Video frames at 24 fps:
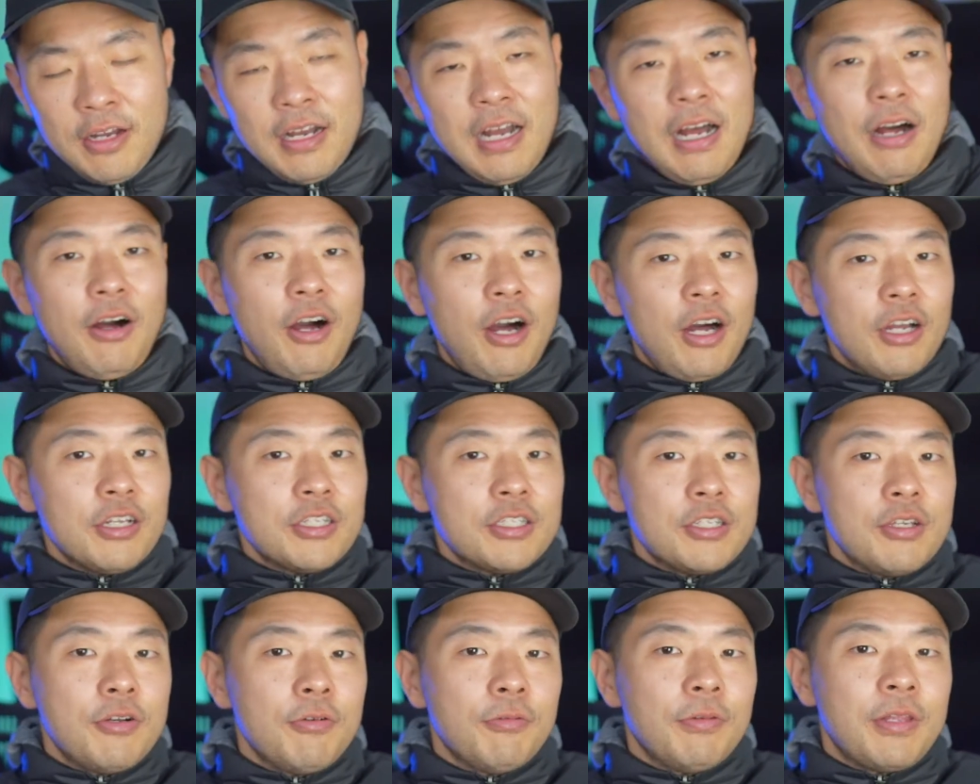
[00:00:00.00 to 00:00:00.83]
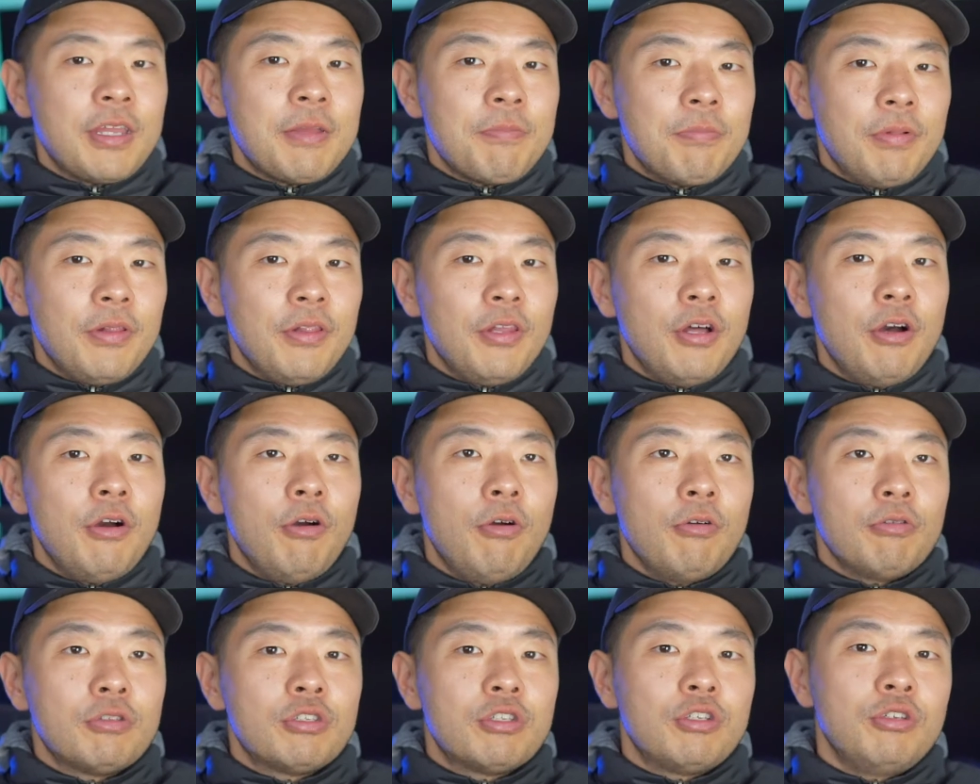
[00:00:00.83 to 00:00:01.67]
I'll also link
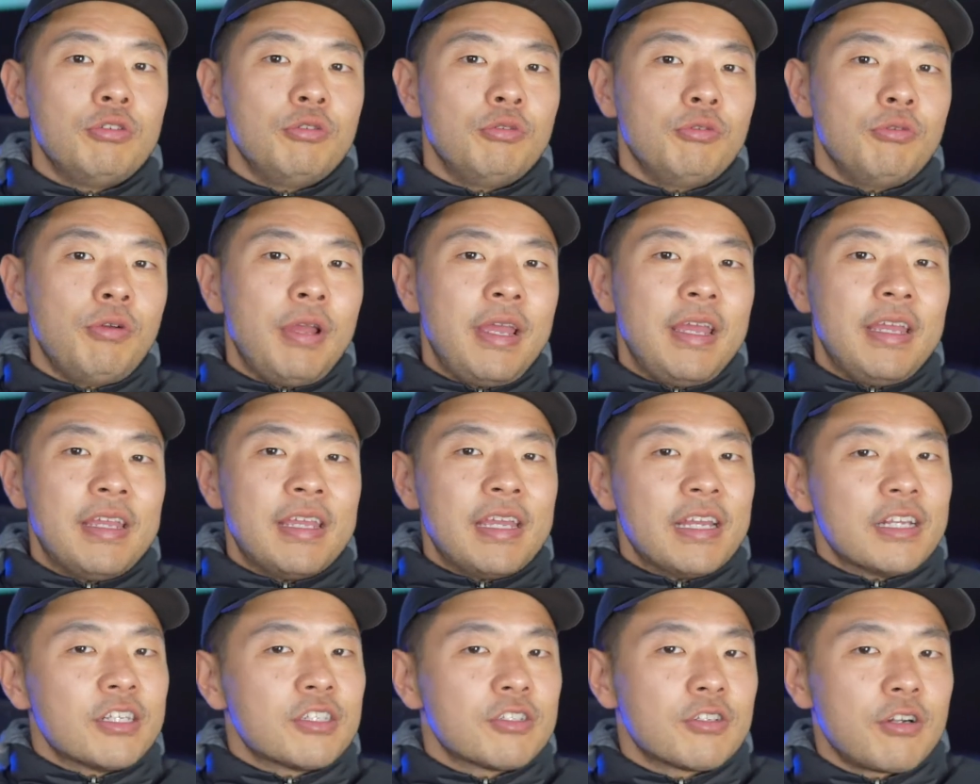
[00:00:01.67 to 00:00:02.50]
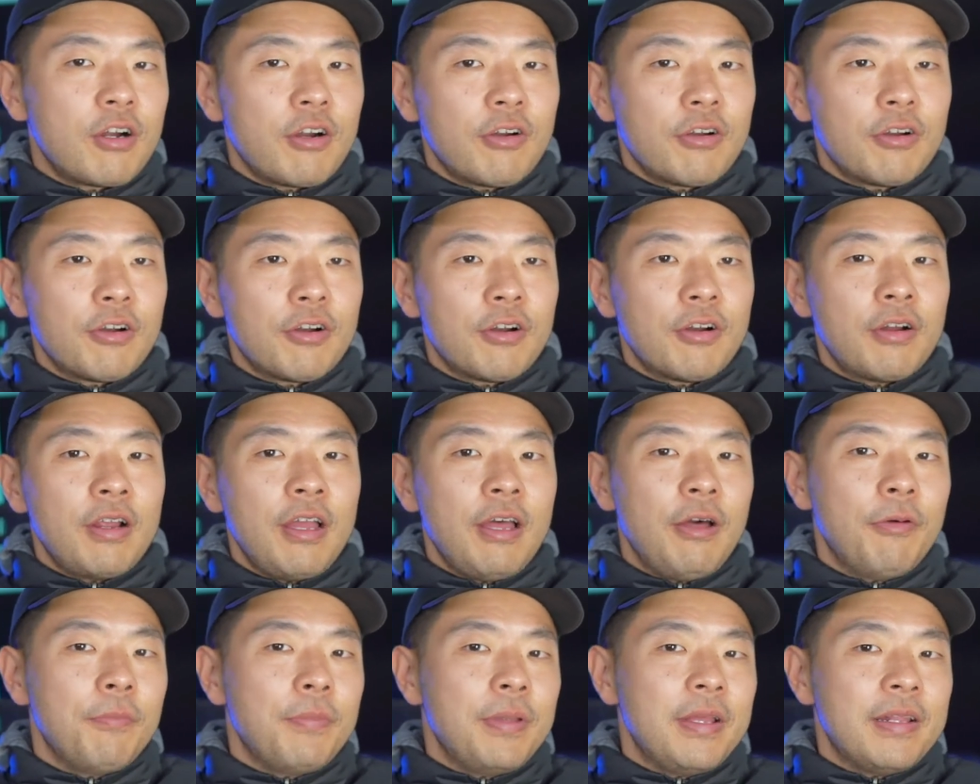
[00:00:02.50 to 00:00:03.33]
below to a Kickstarter
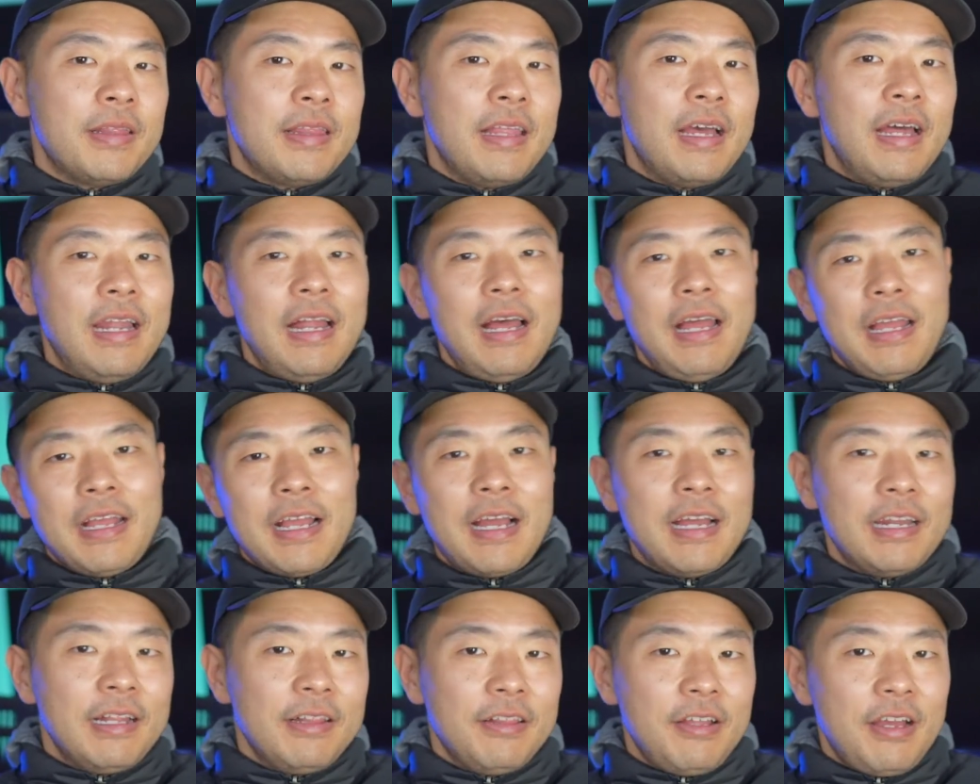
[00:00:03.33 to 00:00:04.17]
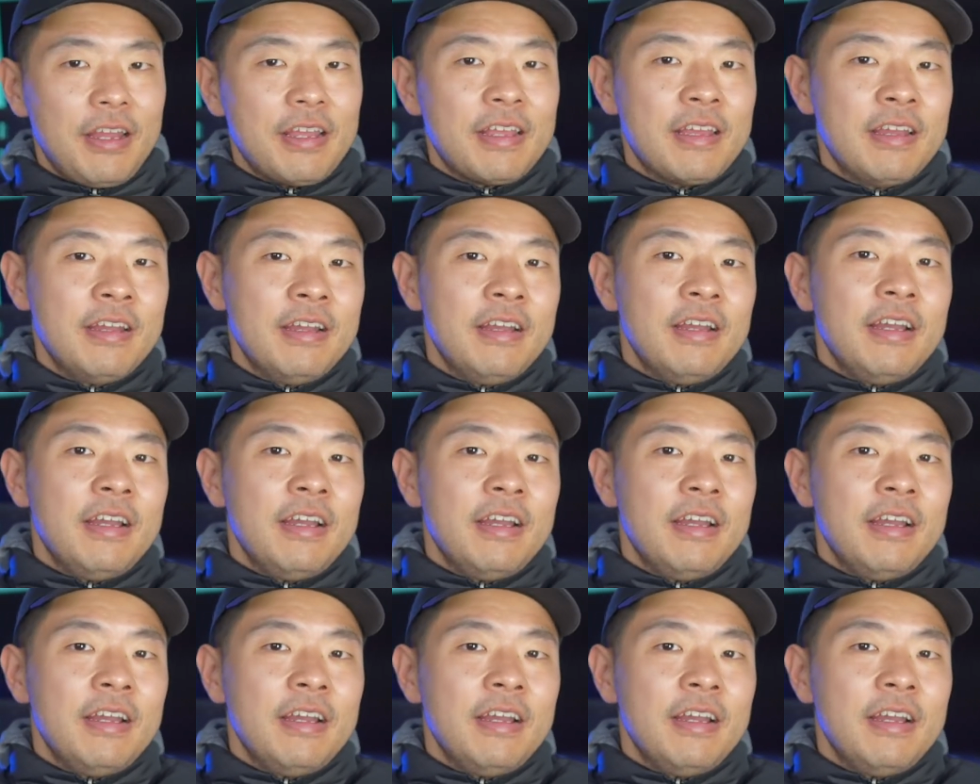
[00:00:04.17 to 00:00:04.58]
helmet that I kind of like.